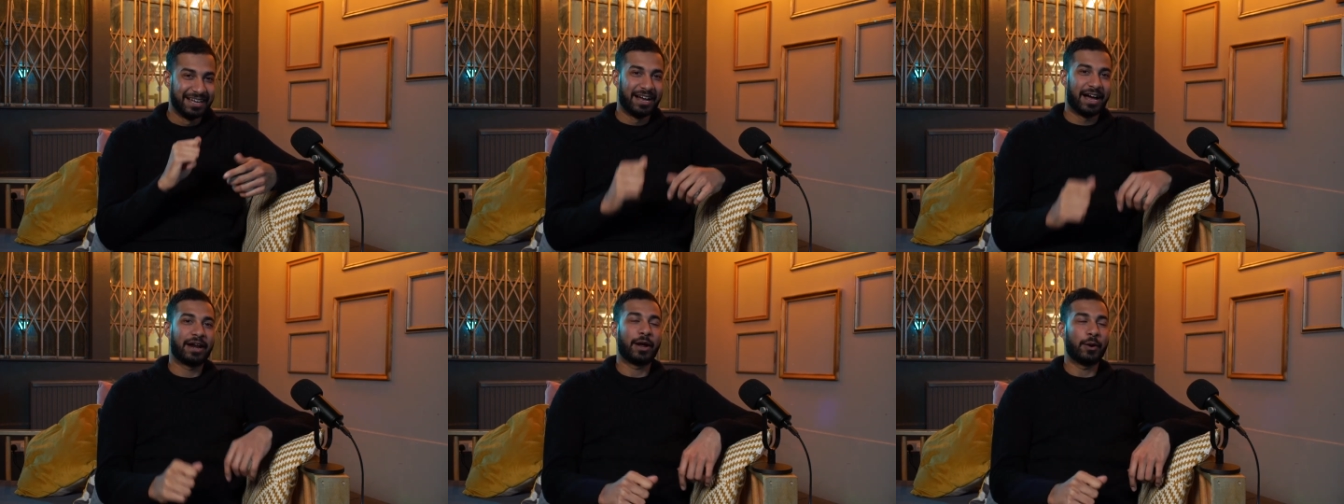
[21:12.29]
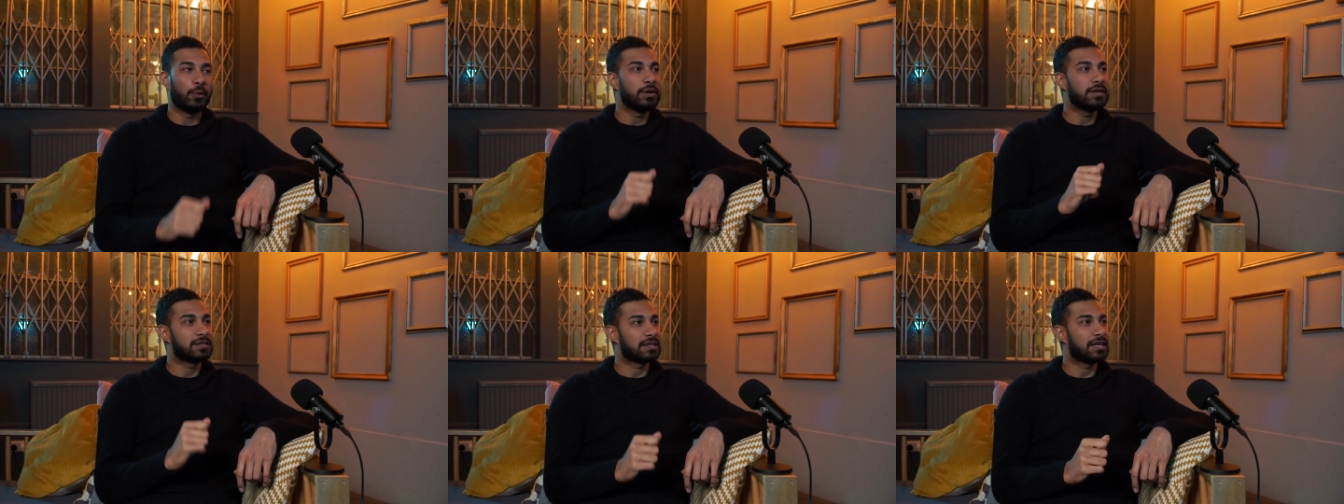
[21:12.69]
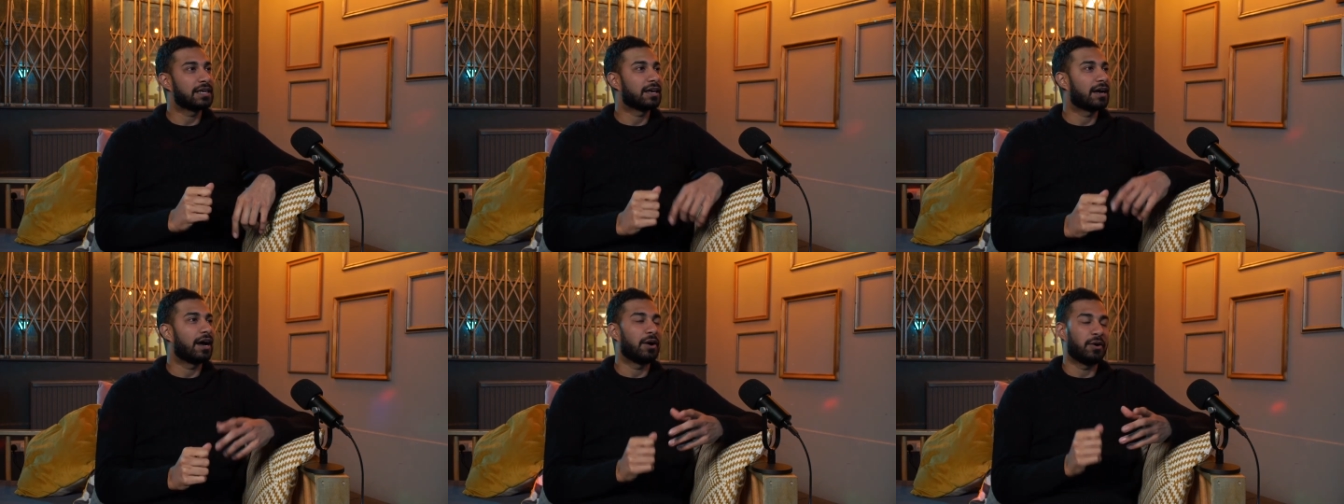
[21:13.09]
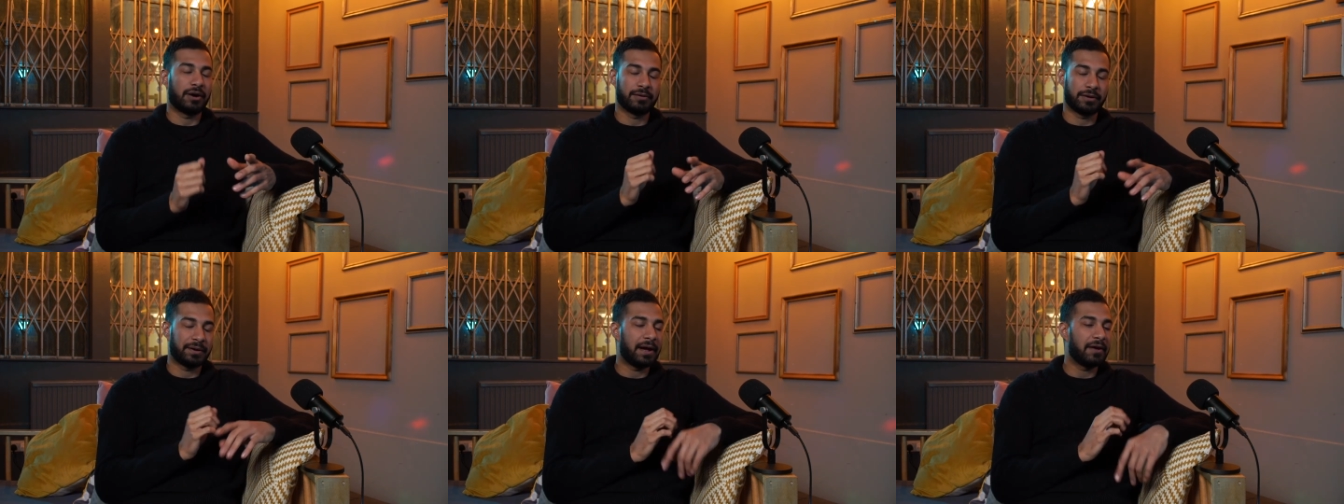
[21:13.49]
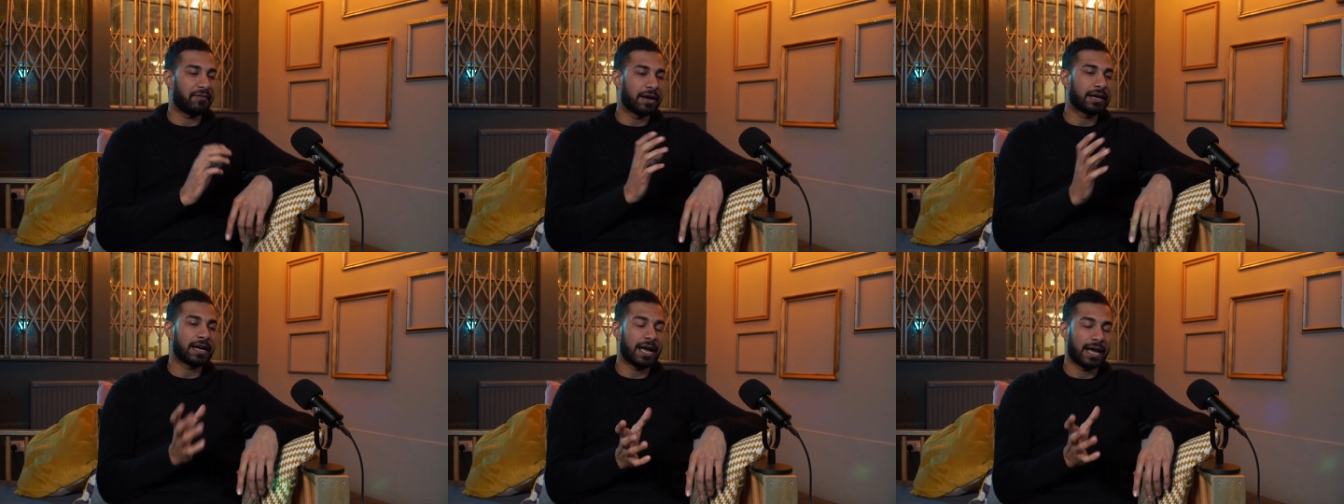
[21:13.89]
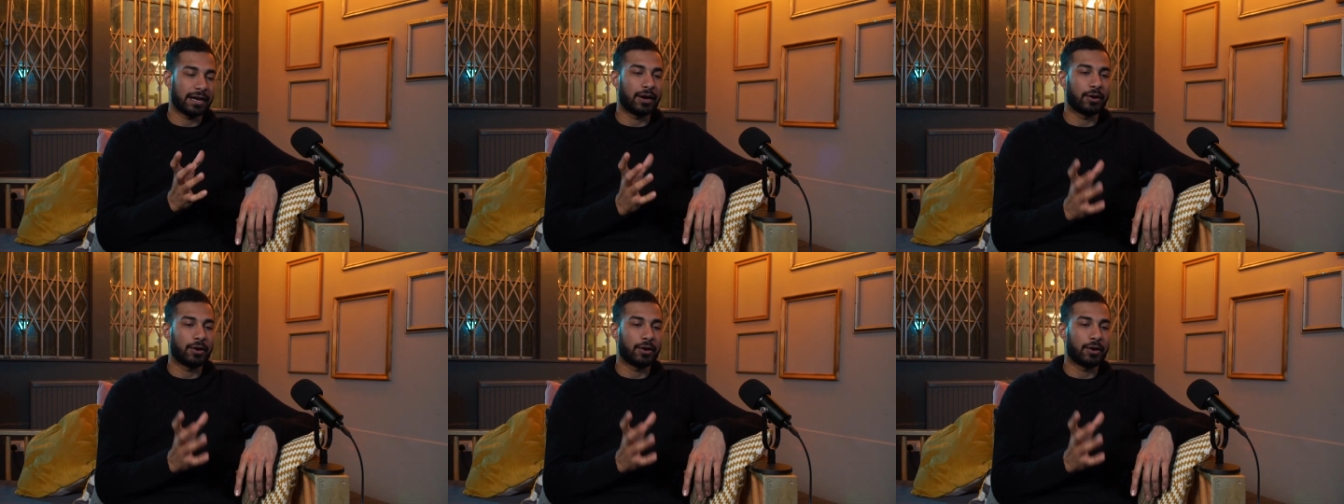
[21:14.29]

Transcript: And I always say, I, if I can,